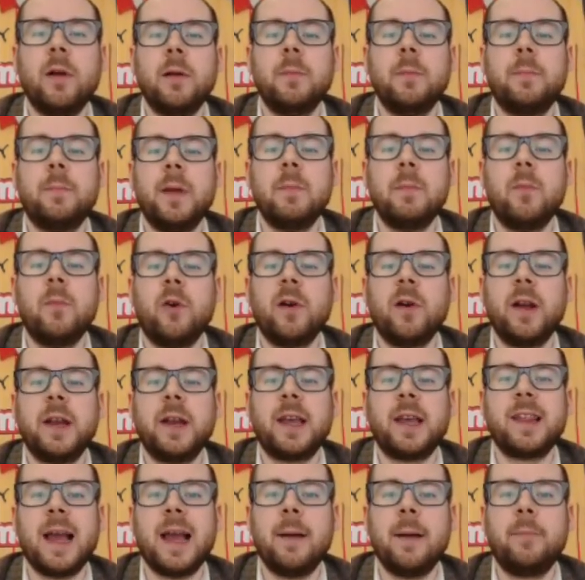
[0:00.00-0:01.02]
be more an
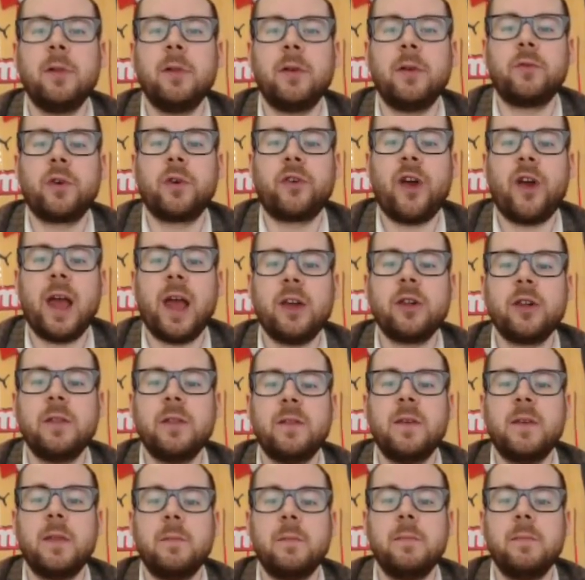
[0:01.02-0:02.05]
example of regression to
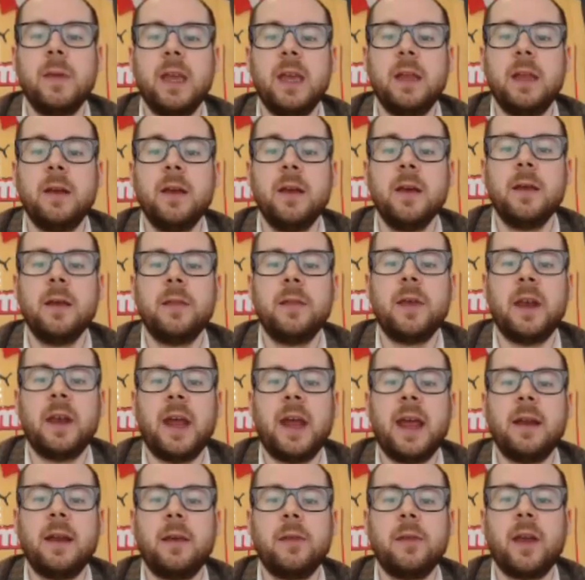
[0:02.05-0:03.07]
the mean than
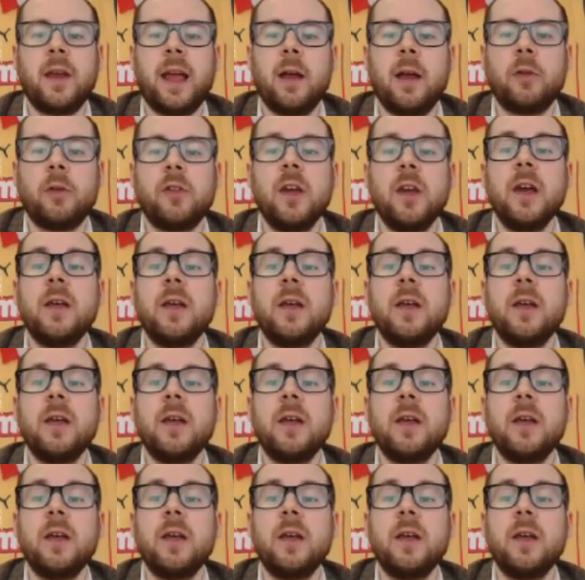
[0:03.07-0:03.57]
anything else.